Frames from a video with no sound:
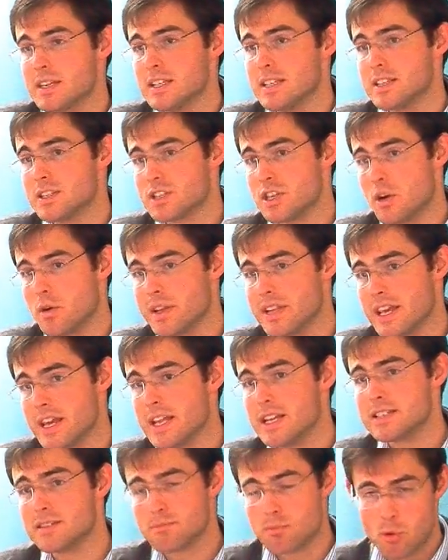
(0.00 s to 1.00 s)
So it
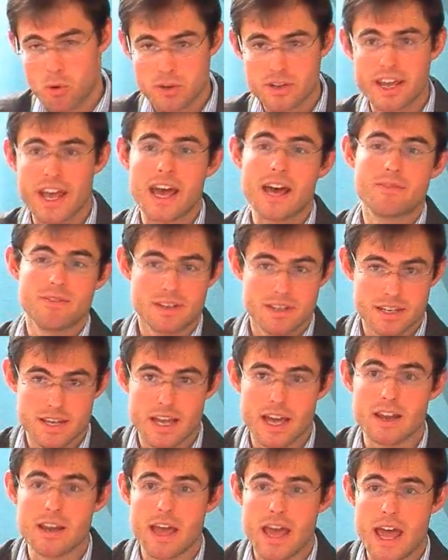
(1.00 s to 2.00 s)
is important to have
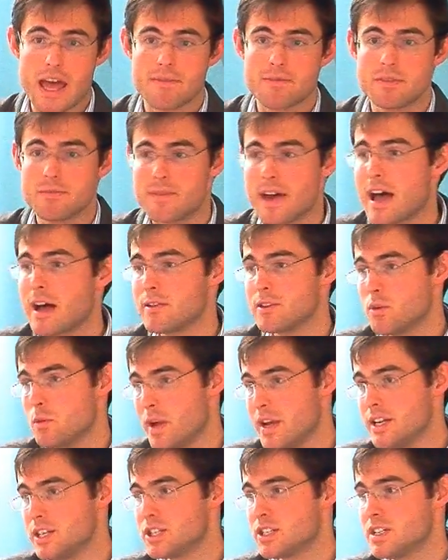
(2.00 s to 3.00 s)
an
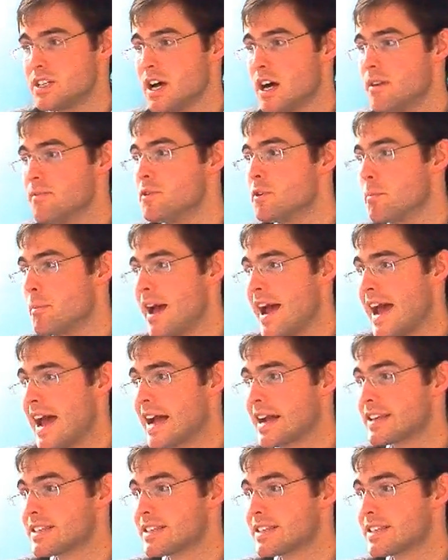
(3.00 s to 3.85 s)
evaluation of your back.